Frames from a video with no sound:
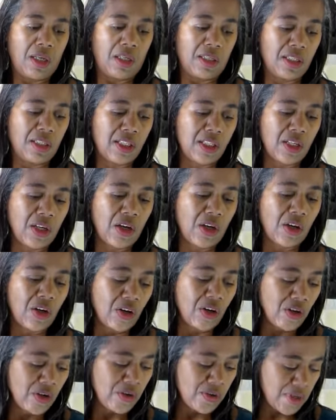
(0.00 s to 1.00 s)

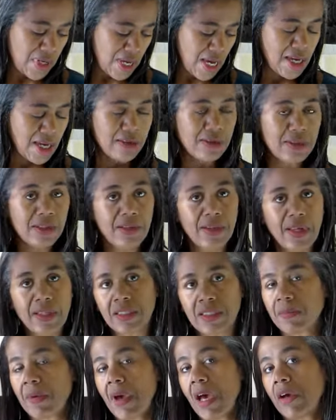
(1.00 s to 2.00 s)
So yeah, so
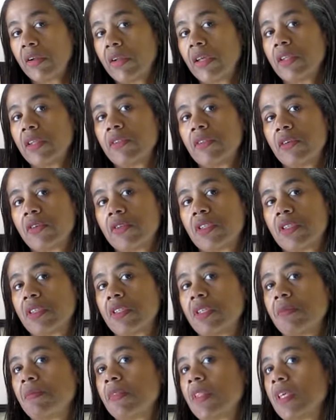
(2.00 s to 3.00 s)
that's about it. Those are
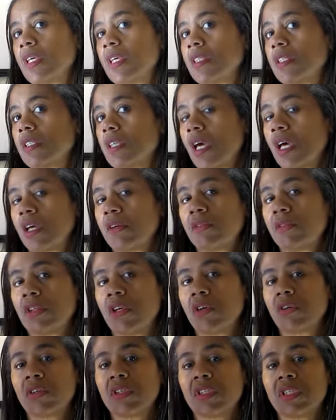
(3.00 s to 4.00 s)
some things I've
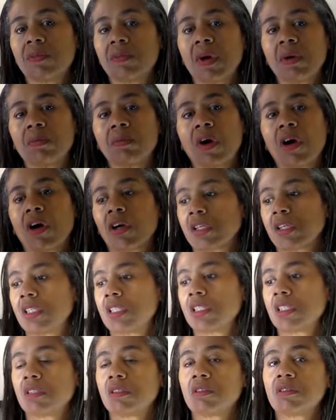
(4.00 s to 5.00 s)
noticed about
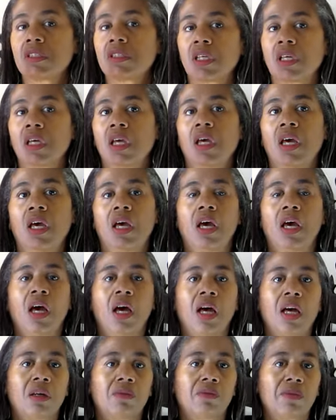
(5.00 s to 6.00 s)
Parkinson's.
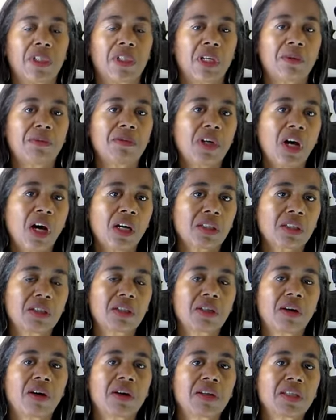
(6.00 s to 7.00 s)
Um, some
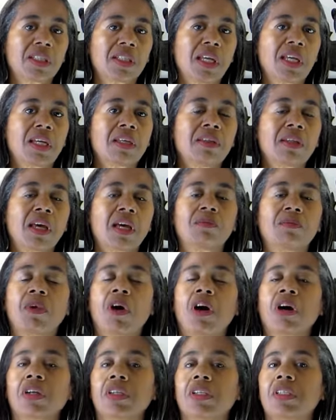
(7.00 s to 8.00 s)
doctors are saying that
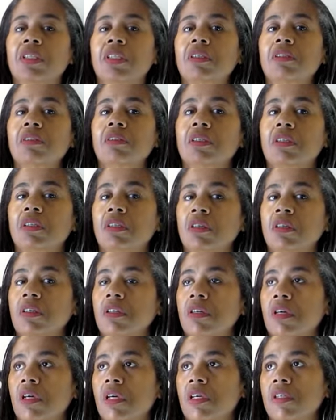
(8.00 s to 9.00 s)
Parkinson's
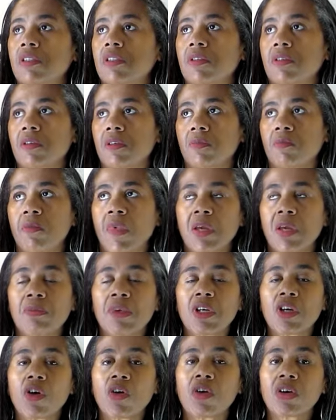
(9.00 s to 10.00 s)
uh, might
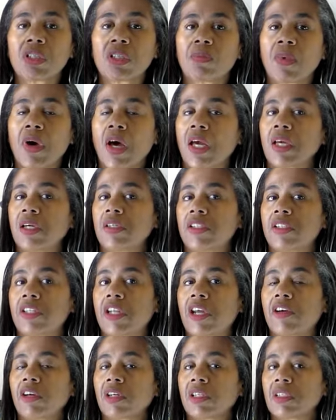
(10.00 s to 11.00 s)
be caused by a
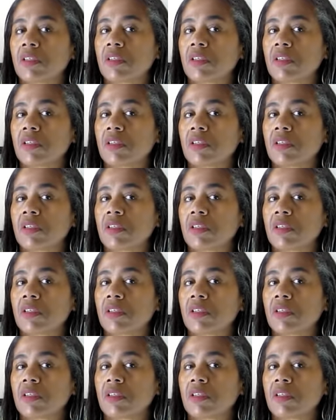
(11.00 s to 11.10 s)
genetic